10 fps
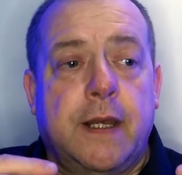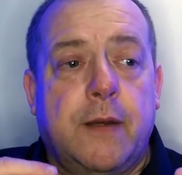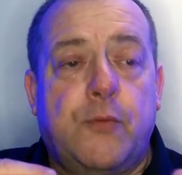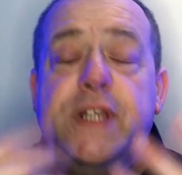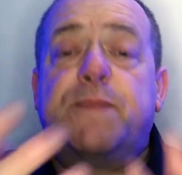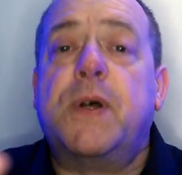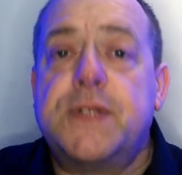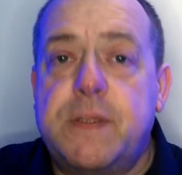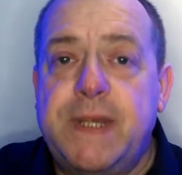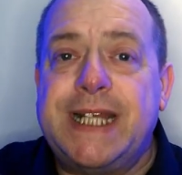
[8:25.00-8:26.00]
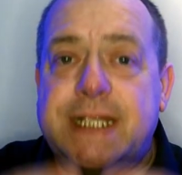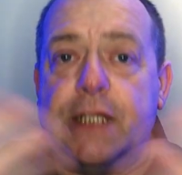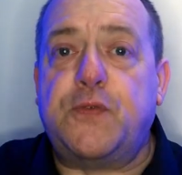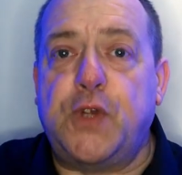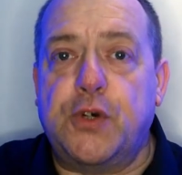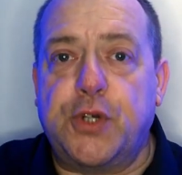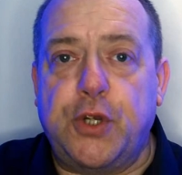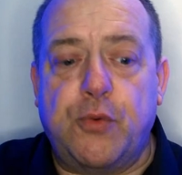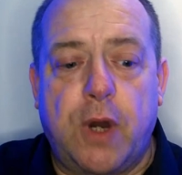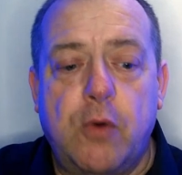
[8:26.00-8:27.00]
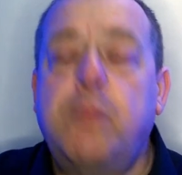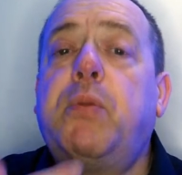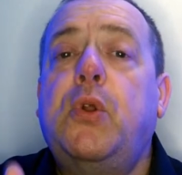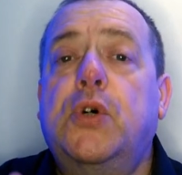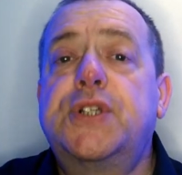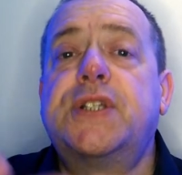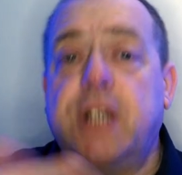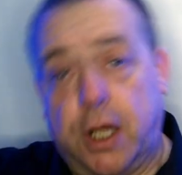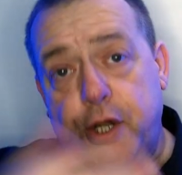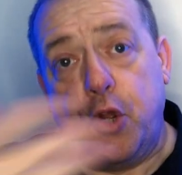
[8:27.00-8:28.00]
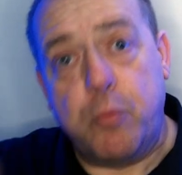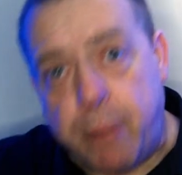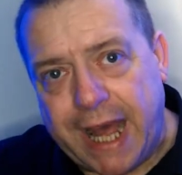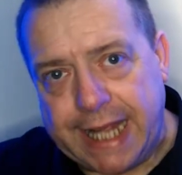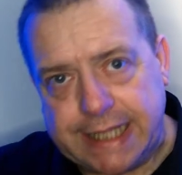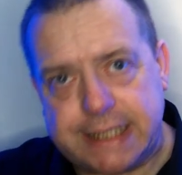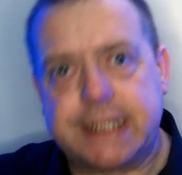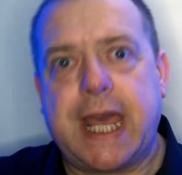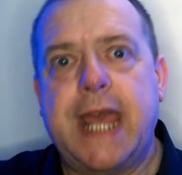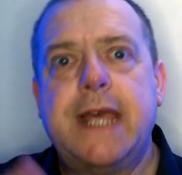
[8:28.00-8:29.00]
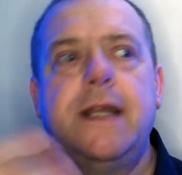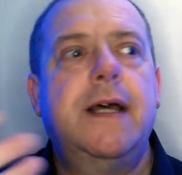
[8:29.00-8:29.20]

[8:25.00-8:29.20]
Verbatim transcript: responsibilities for your new role, plus a new pay scale,